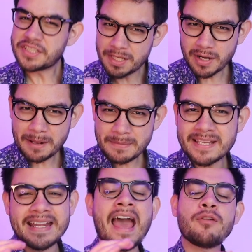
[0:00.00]
see what I
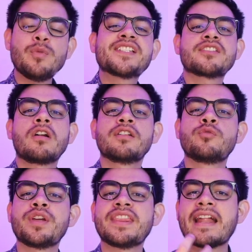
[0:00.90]
mean? Had we started
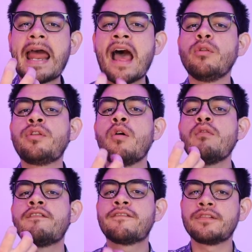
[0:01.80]
with that alto
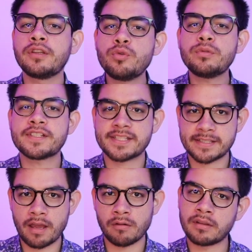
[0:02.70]
flute
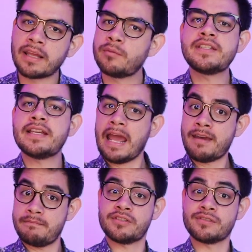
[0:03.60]
sound like we did
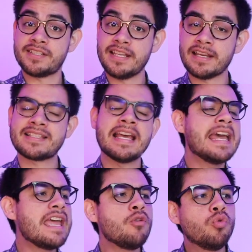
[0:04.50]
at measure 6,
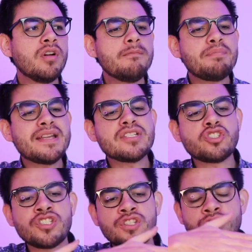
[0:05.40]
it would have been
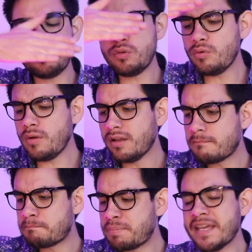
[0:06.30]
too
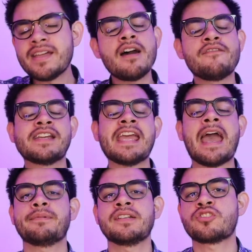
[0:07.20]
big of a
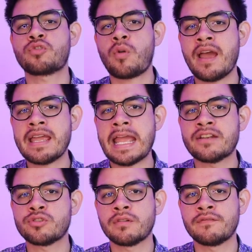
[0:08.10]
gap to try
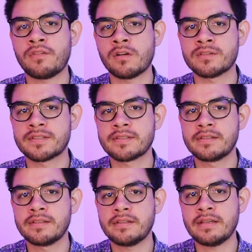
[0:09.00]
and traverse
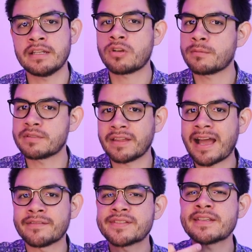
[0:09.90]
in terms of the
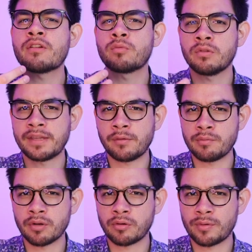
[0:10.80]
kind of sound world that we
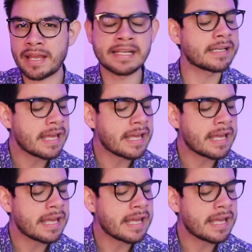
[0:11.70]
were creating.